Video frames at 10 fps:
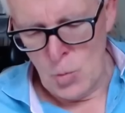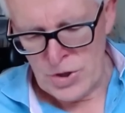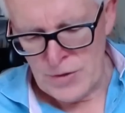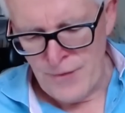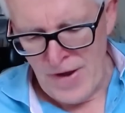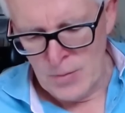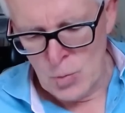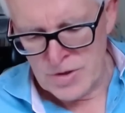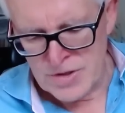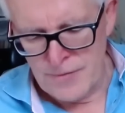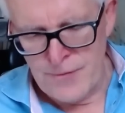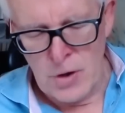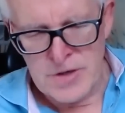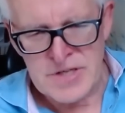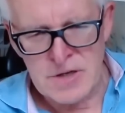And what you found was that
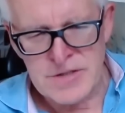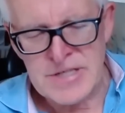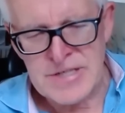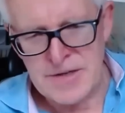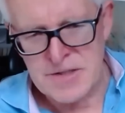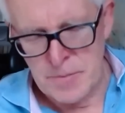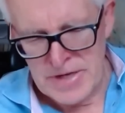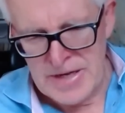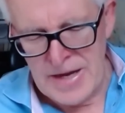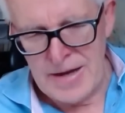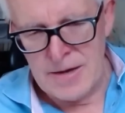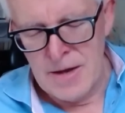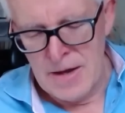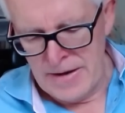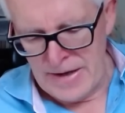volatility tended to
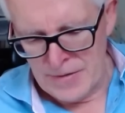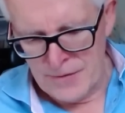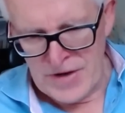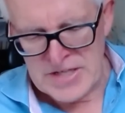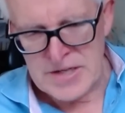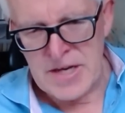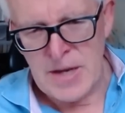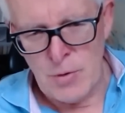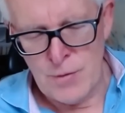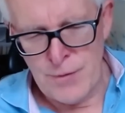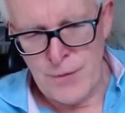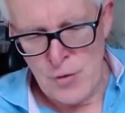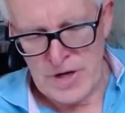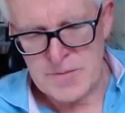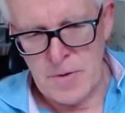begin in the fixed income or the
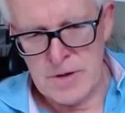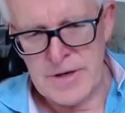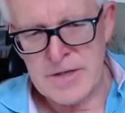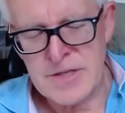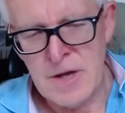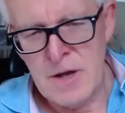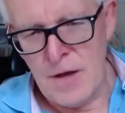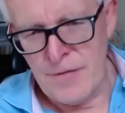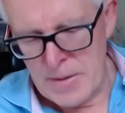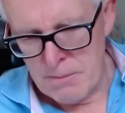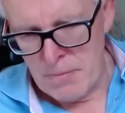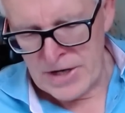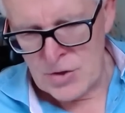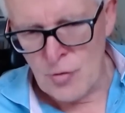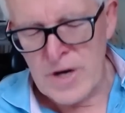forex markets, and then it
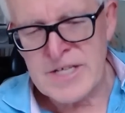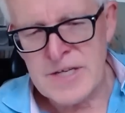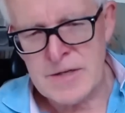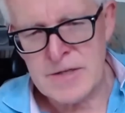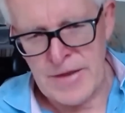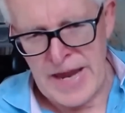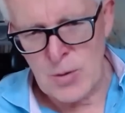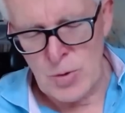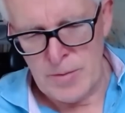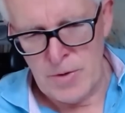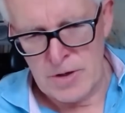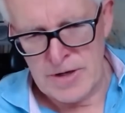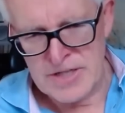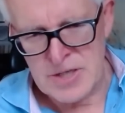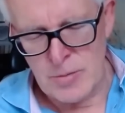migrated into the equity
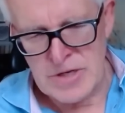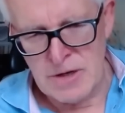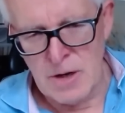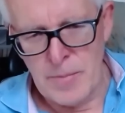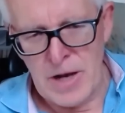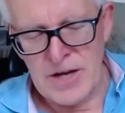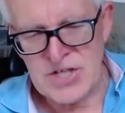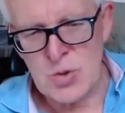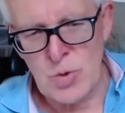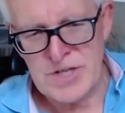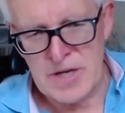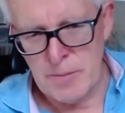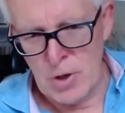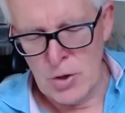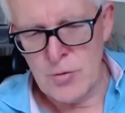markets. So it was a little bit like squeezing a
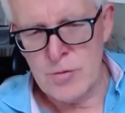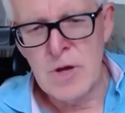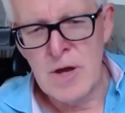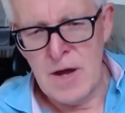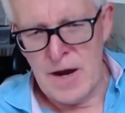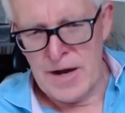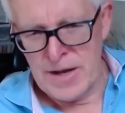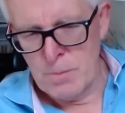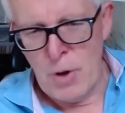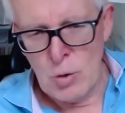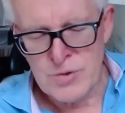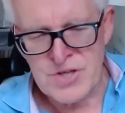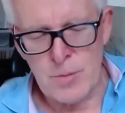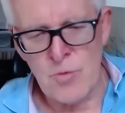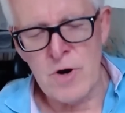balloon, and it would bulge
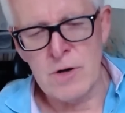somewhere